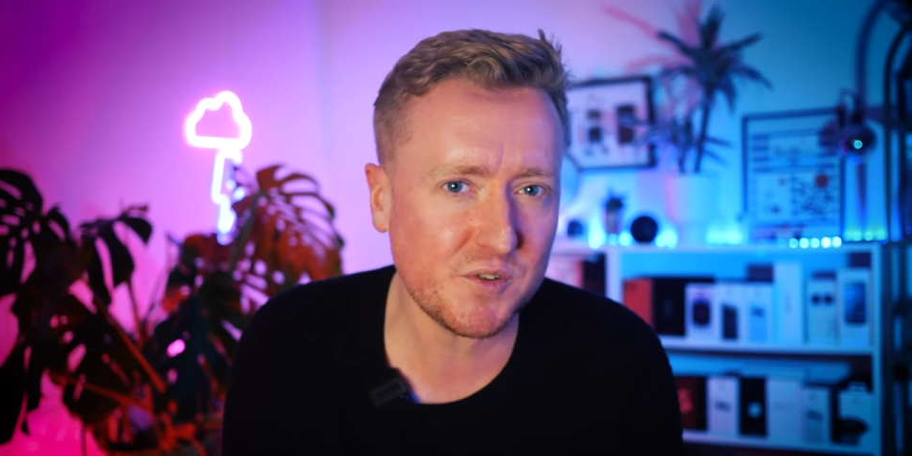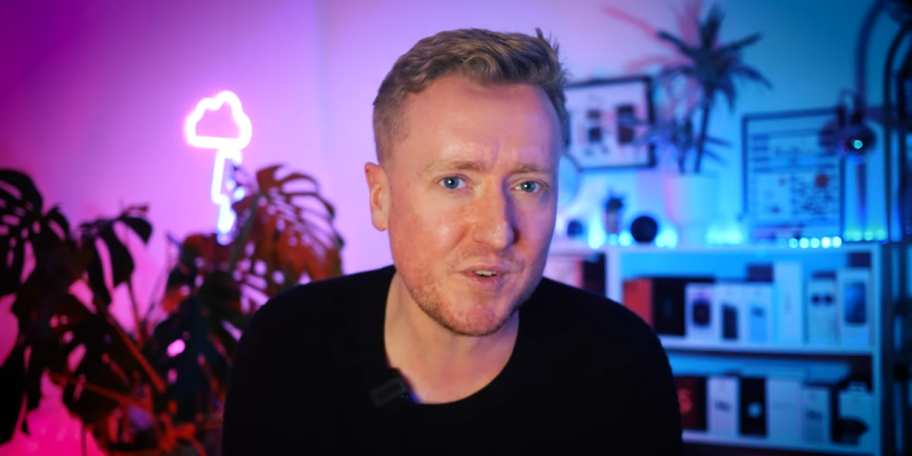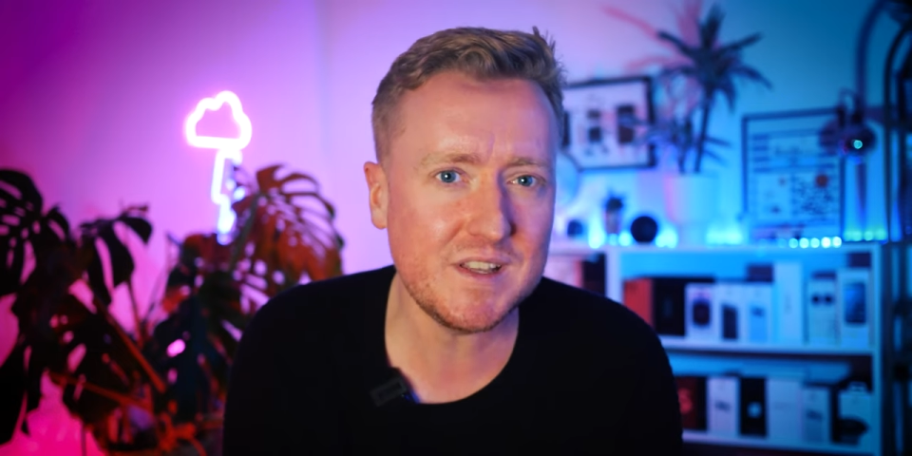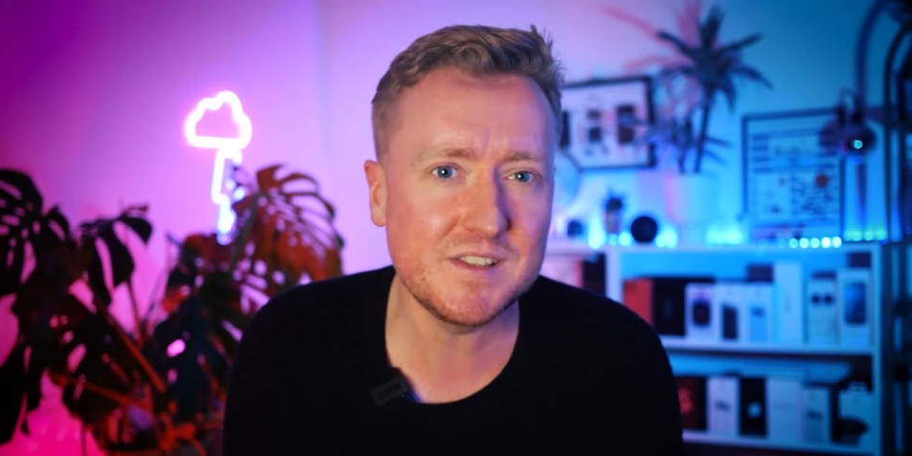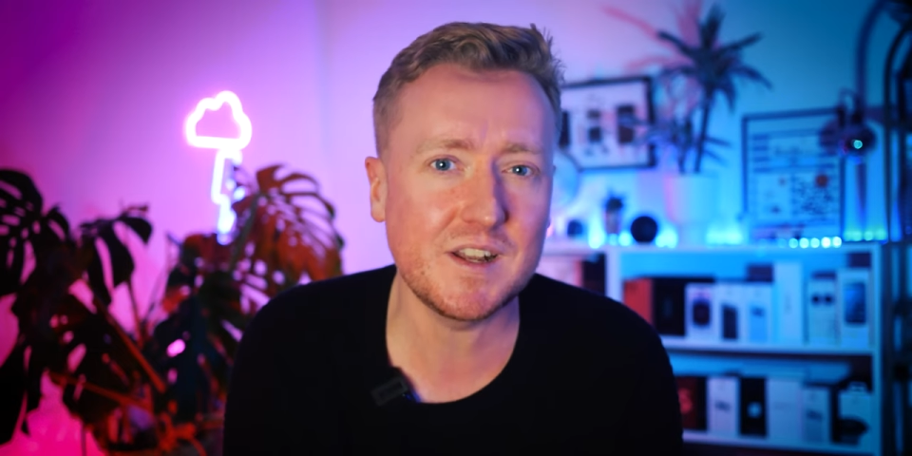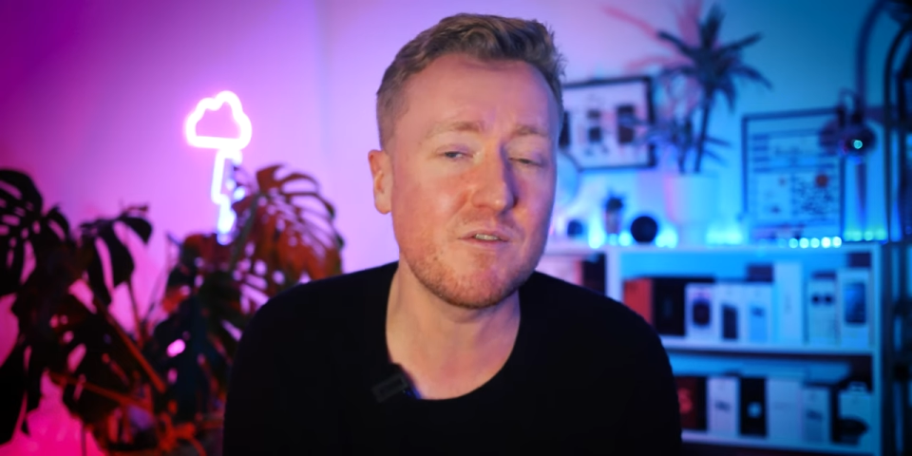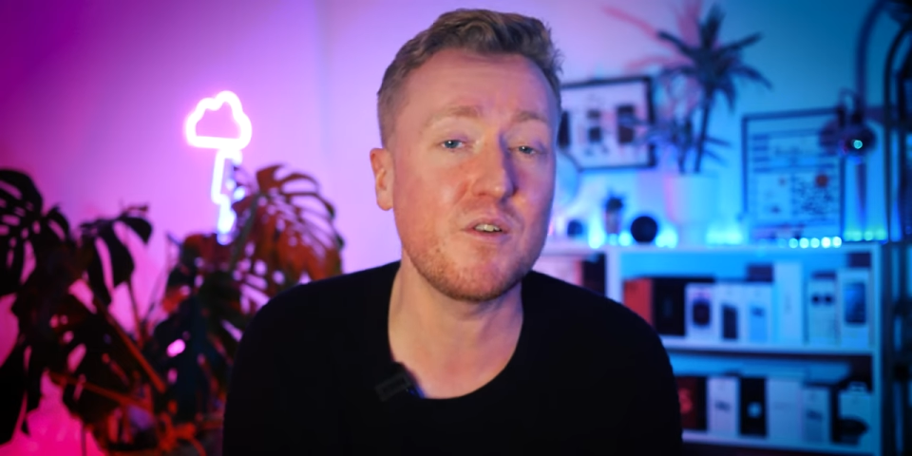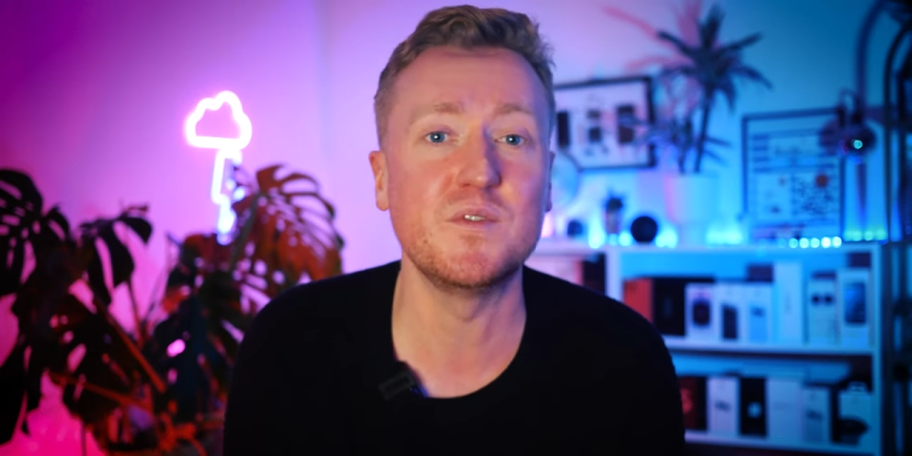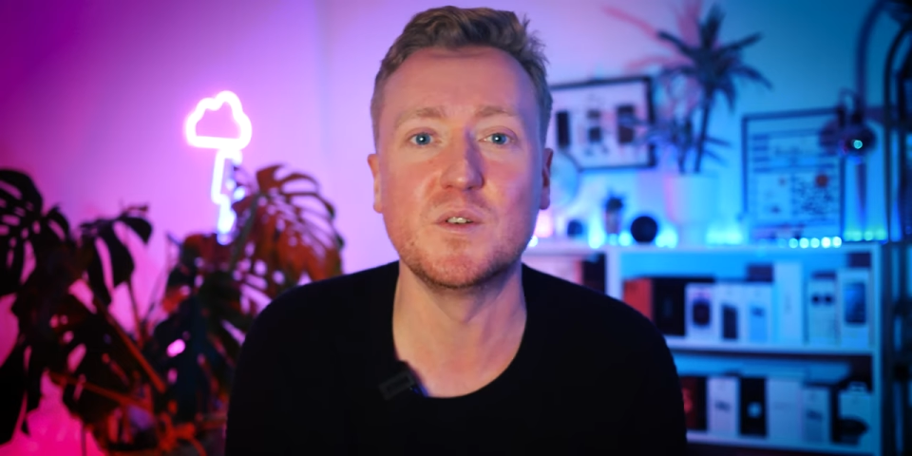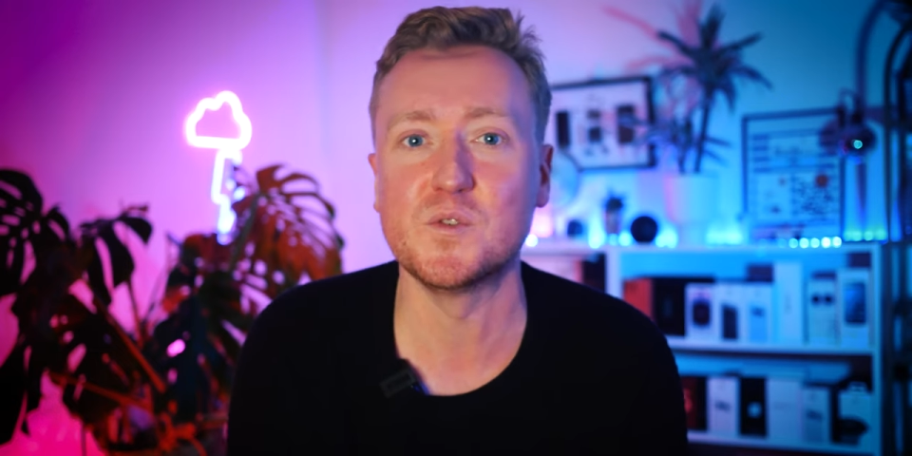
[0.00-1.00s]
screens that are
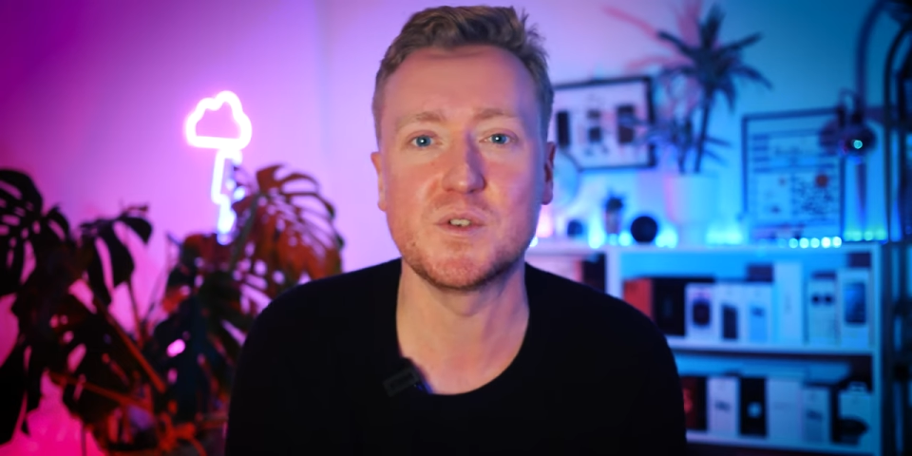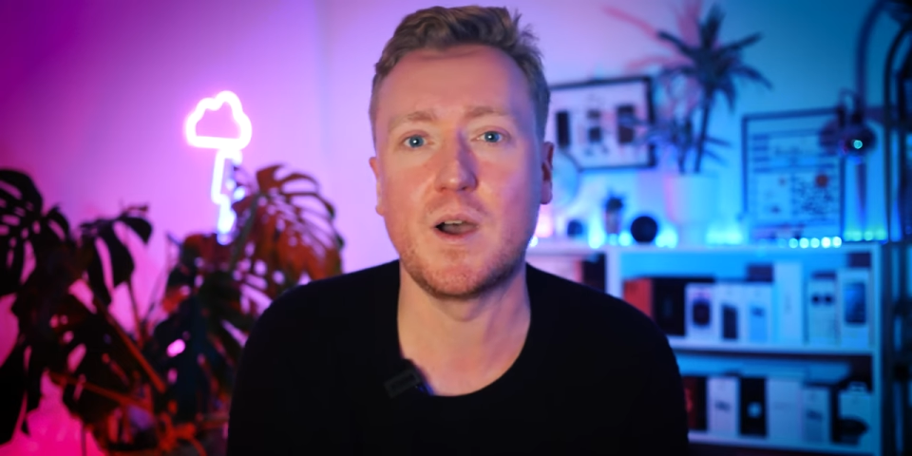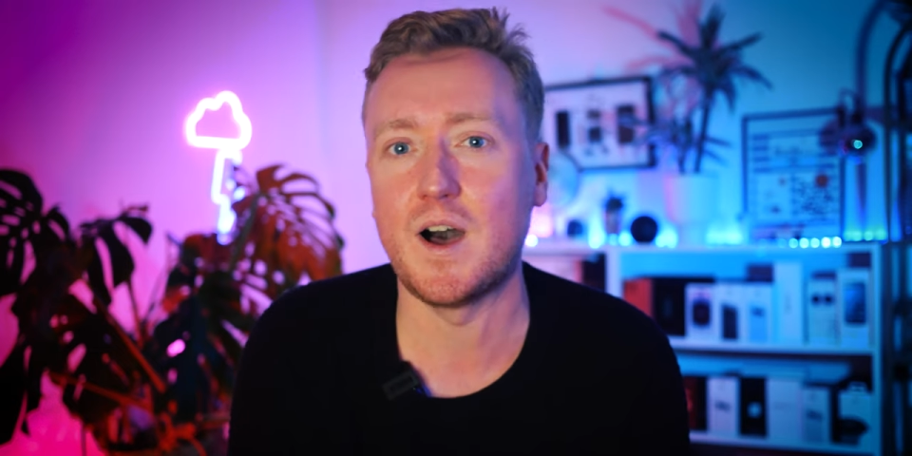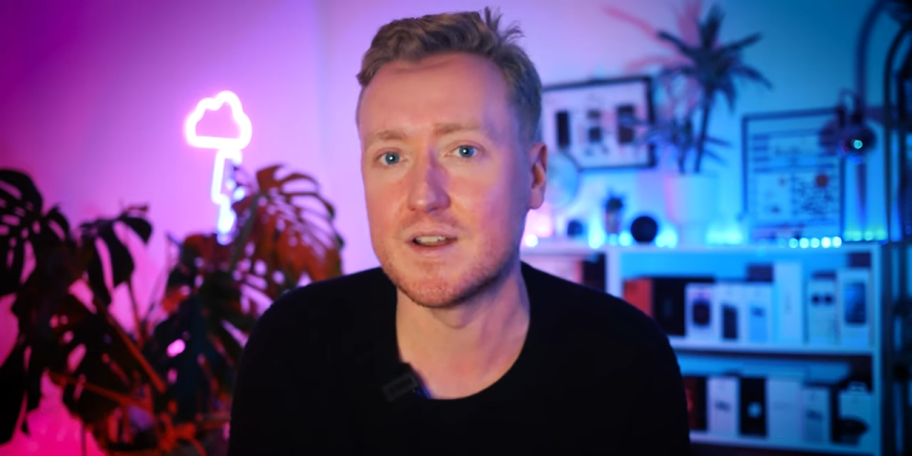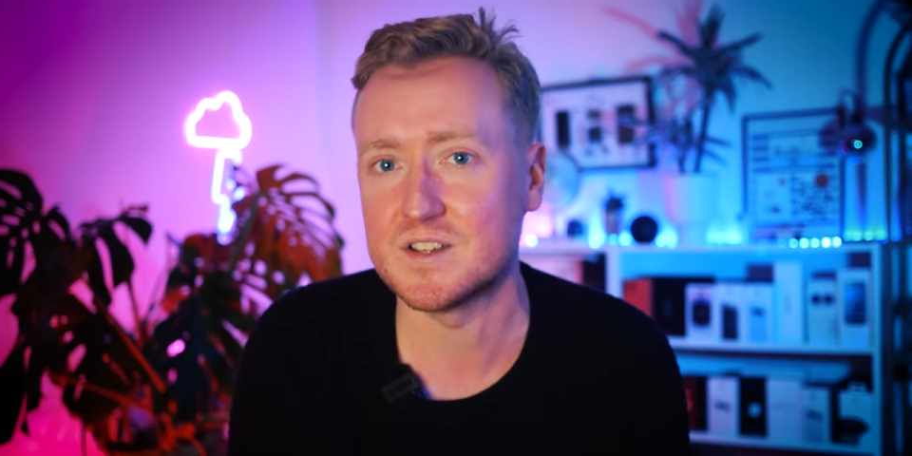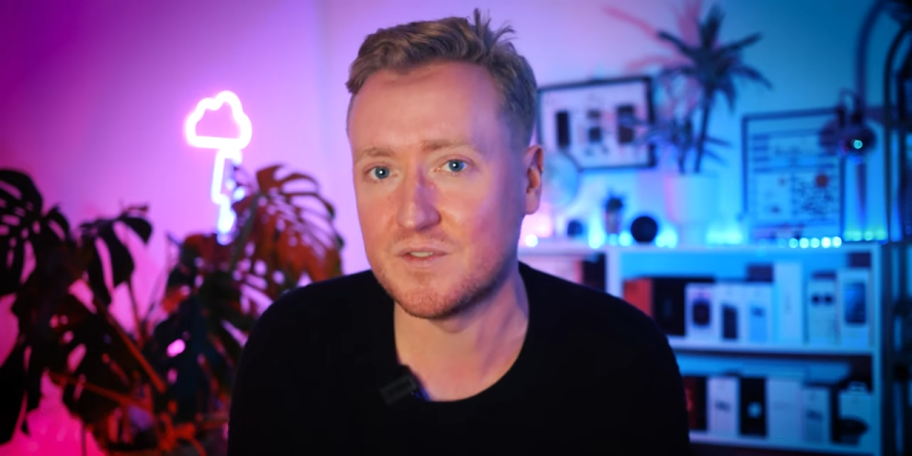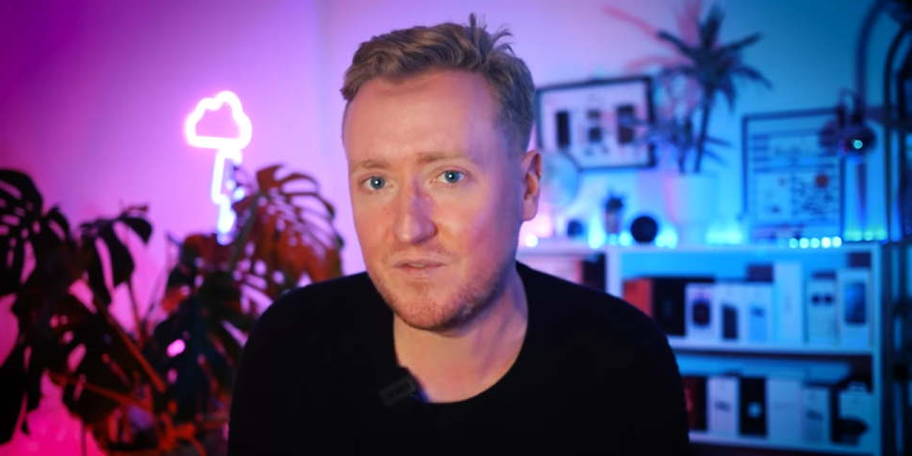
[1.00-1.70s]
often also harder to